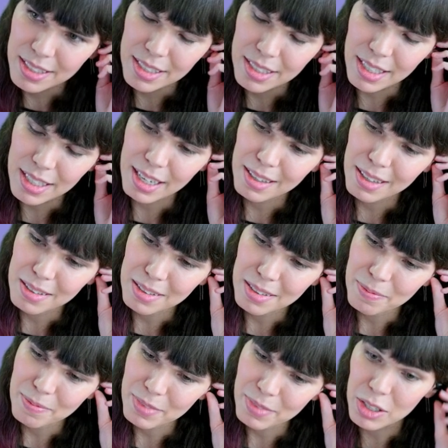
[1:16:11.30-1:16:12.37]

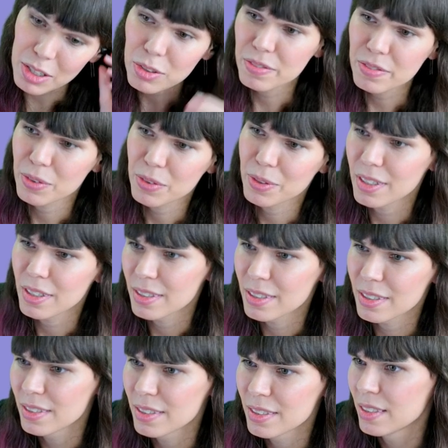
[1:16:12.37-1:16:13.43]
code for
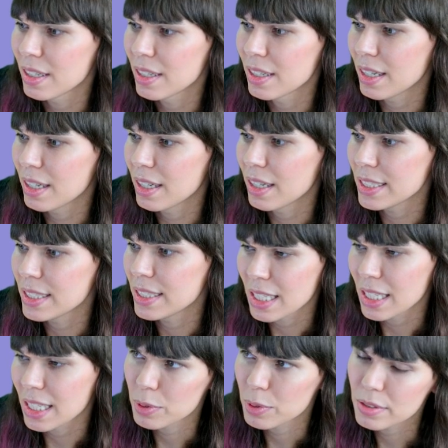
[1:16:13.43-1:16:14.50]
these
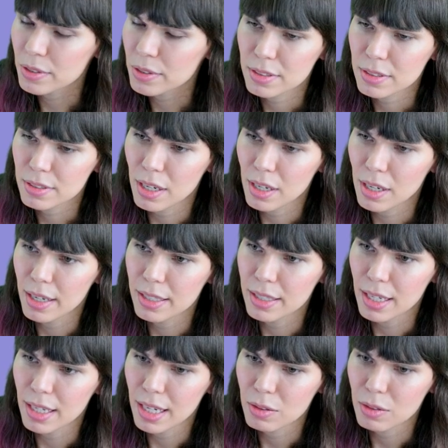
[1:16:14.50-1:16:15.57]
examples on
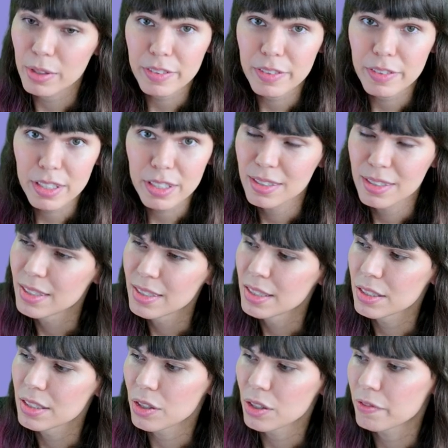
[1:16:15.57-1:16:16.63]
River.
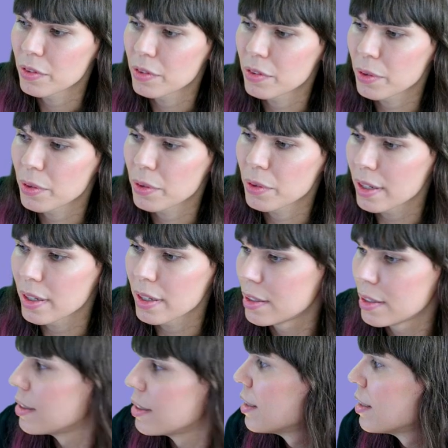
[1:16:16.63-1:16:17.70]
So for
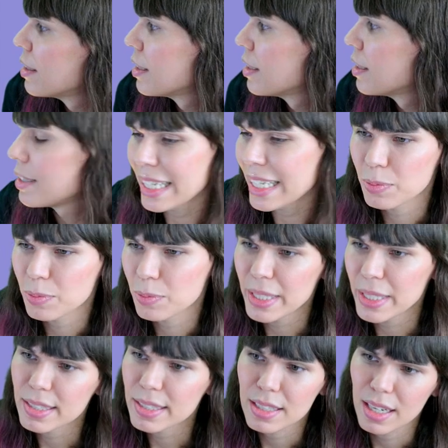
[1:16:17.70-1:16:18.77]
next
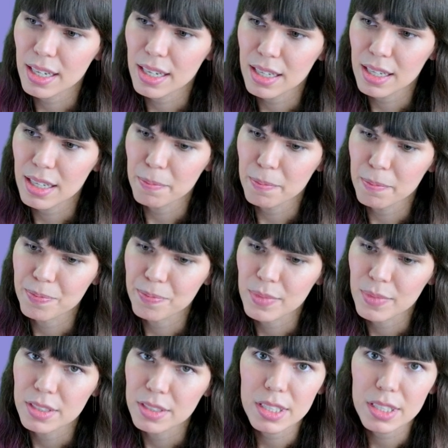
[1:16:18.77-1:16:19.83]
week,
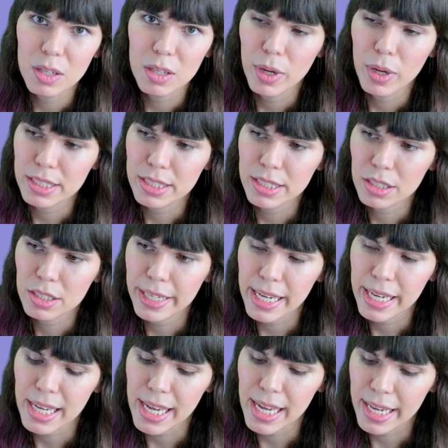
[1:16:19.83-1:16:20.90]
you're going to want to
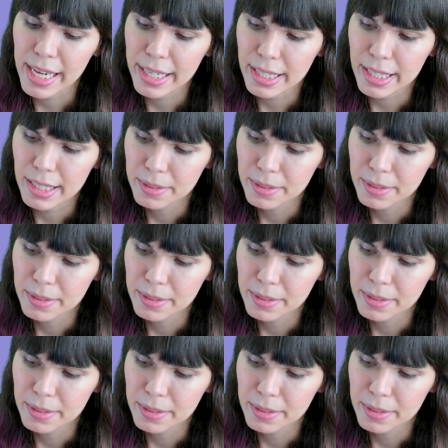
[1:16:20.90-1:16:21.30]
create a